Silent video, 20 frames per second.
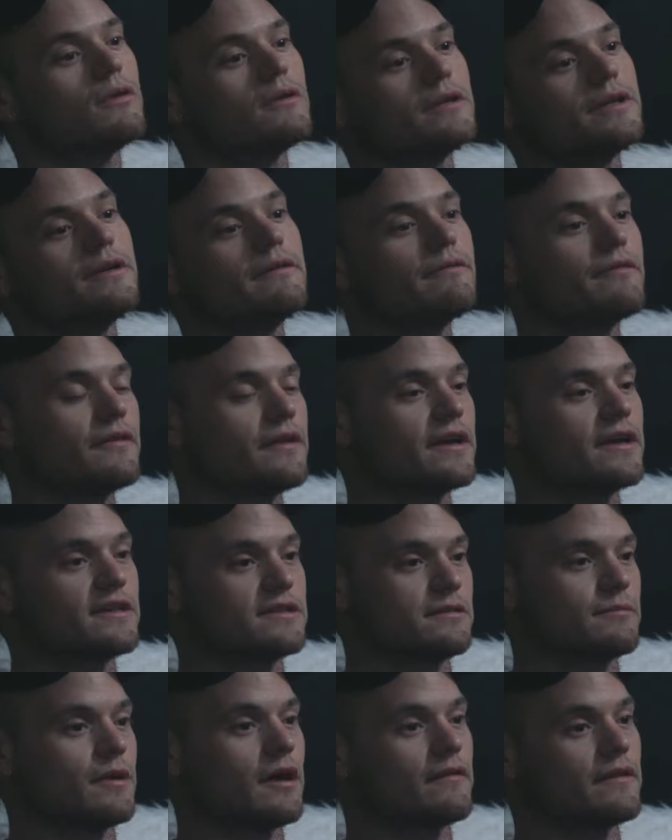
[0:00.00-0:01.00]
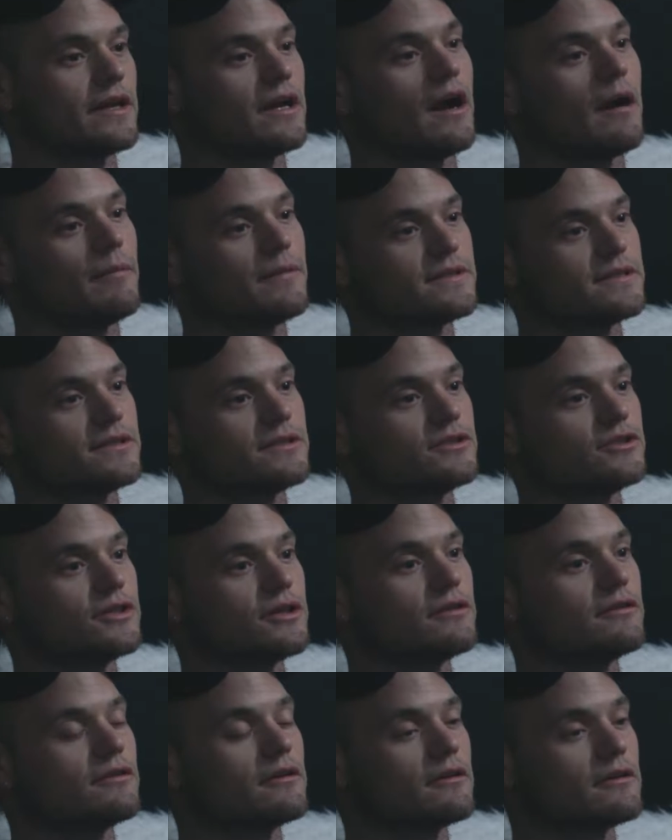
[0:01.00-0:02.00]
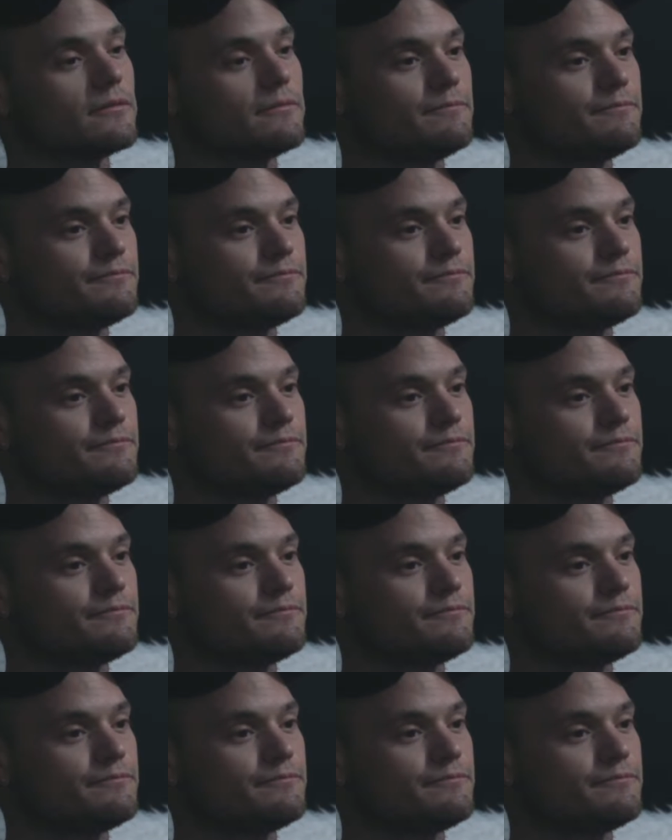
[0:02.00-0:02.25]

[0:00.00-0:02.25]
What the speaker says: believe things about the opposite gender.